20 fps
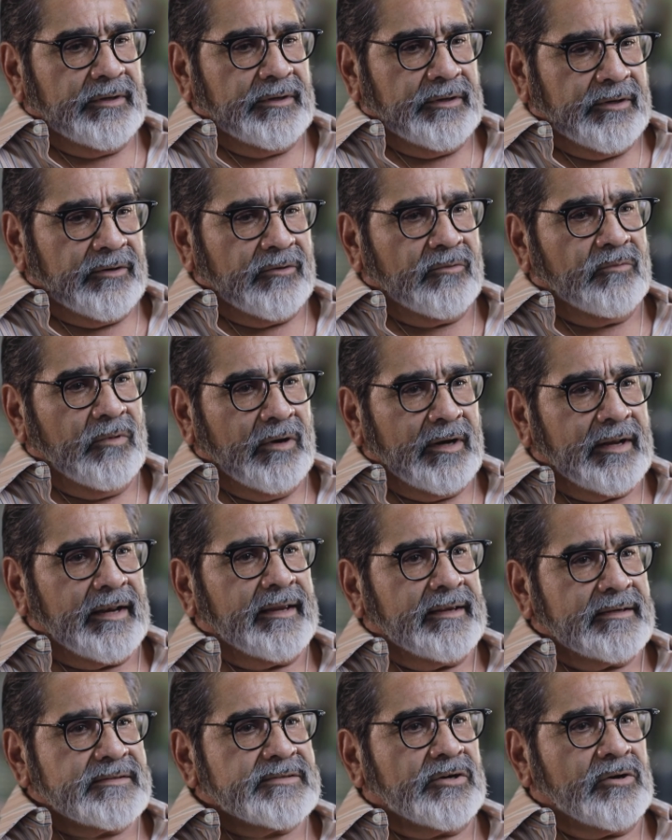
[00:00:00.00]
you know, what
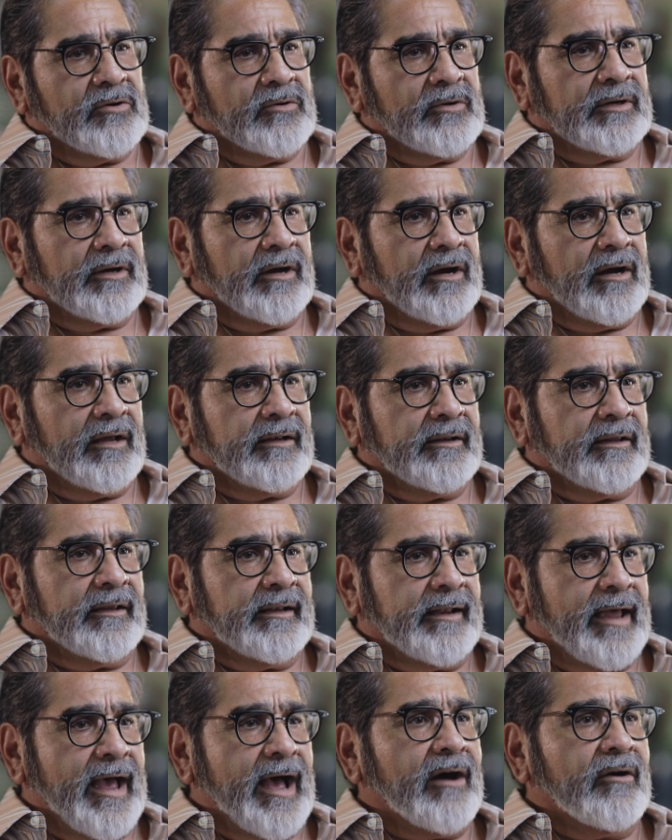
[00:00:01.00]
is going on
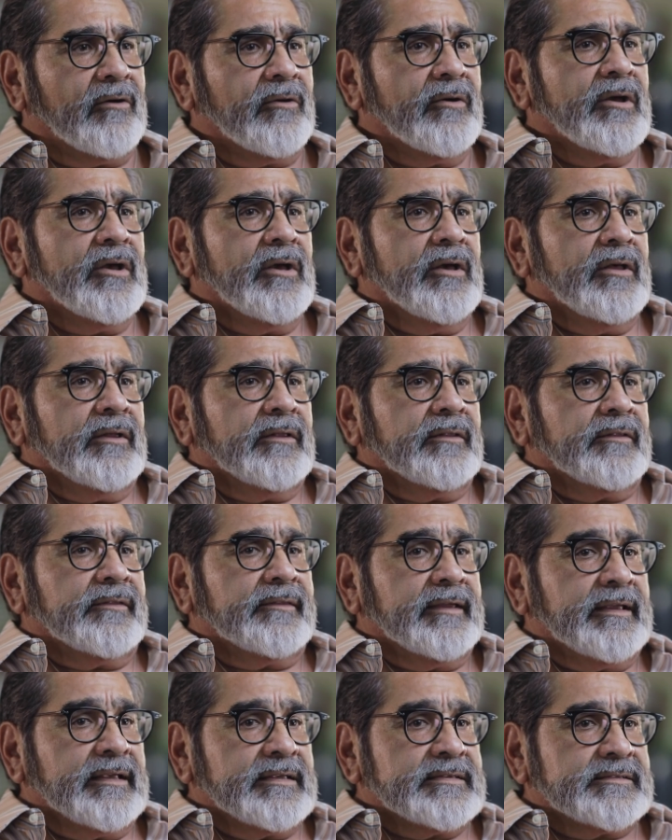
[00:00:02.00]
and how
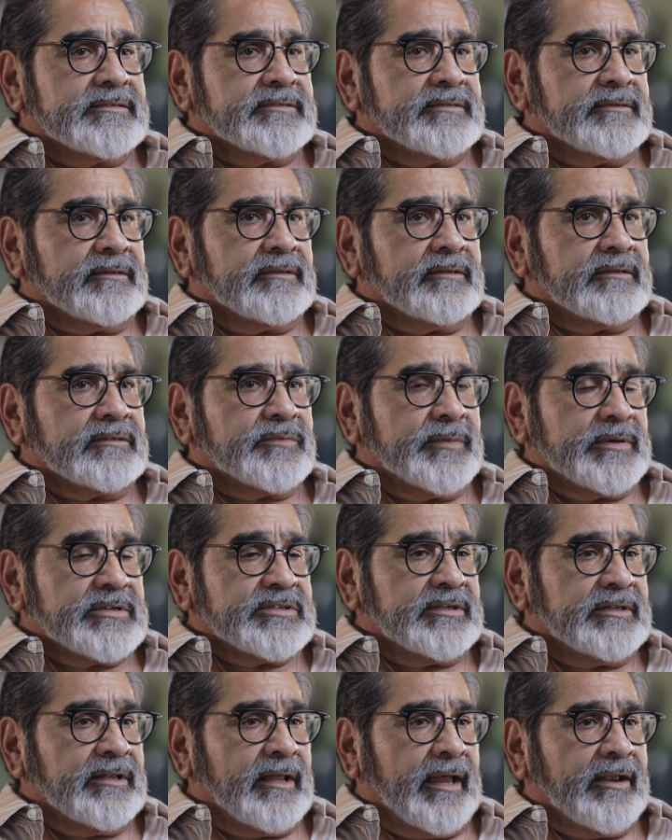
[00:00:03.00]
things,
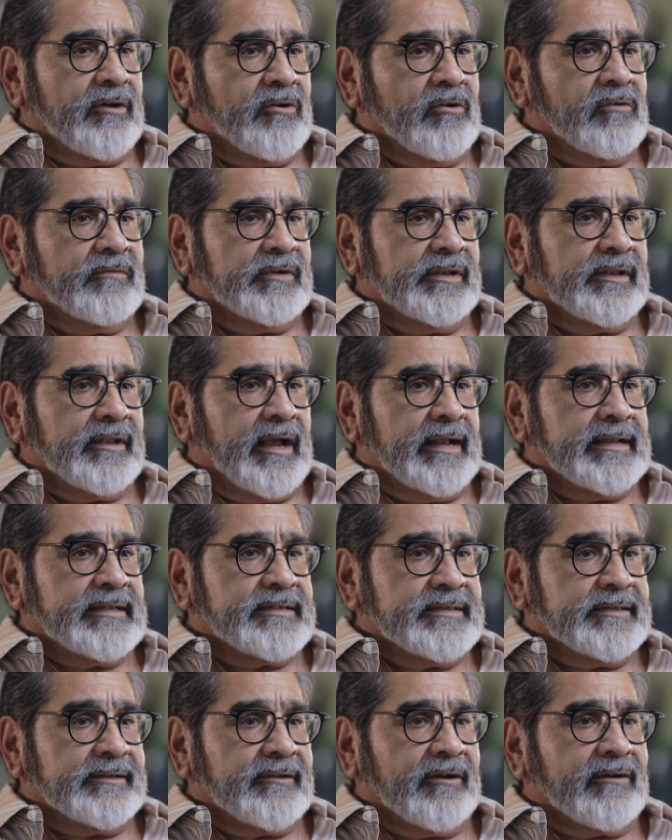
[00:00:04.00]
especially like COVID
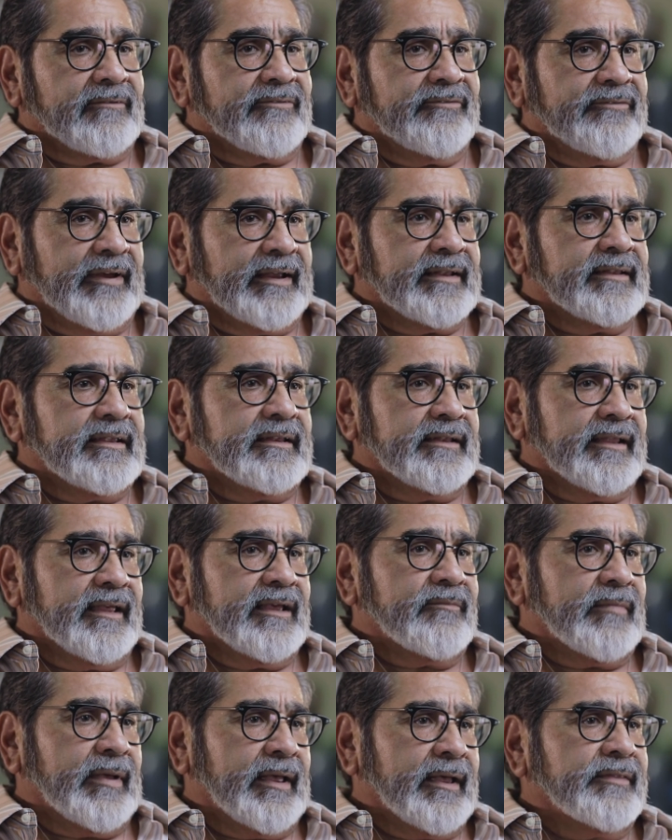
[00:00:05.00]
19, are affecting
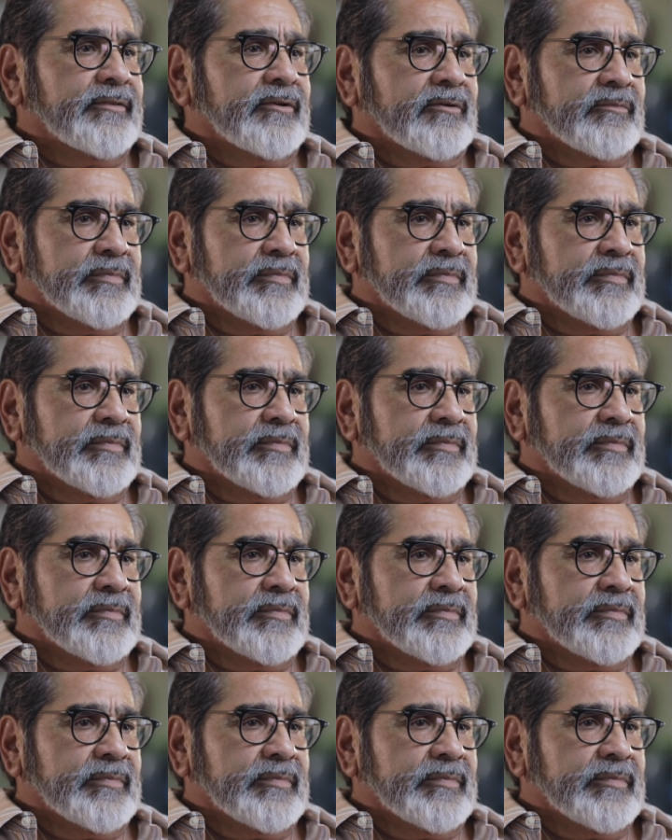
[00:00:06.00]
them and their